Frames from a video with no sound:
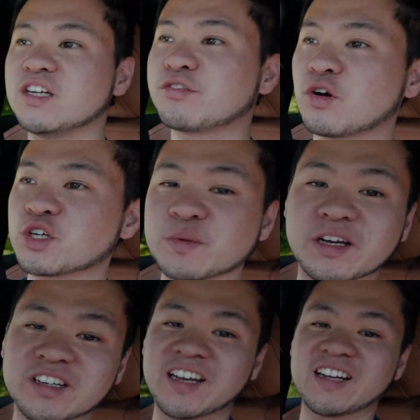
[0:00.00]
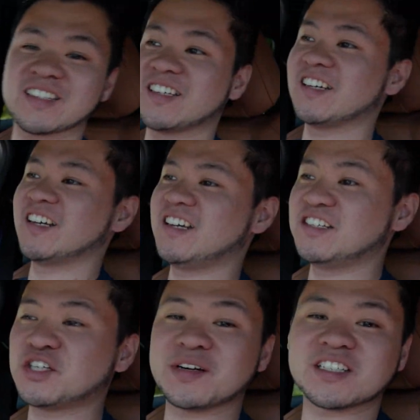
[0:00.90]
of course we're gonna head
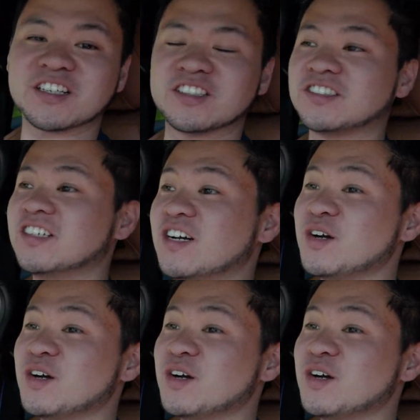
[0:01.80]
into a tunnel.